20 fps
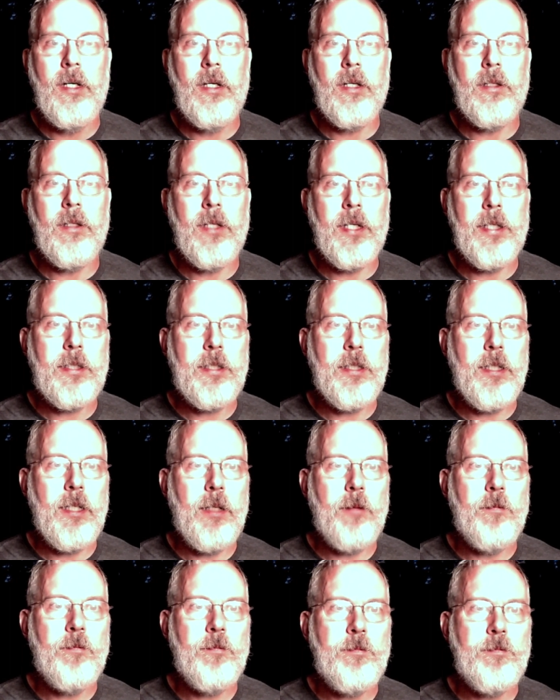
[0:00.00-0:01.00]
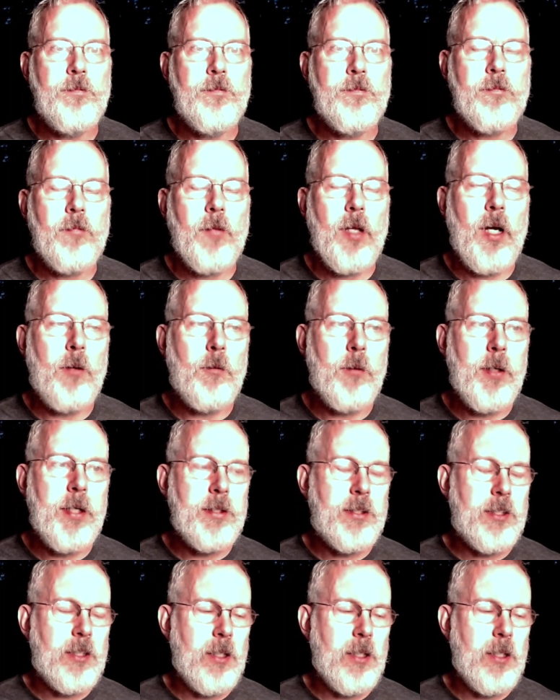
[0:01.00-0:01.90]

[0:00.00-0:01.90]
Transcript: Like um, I read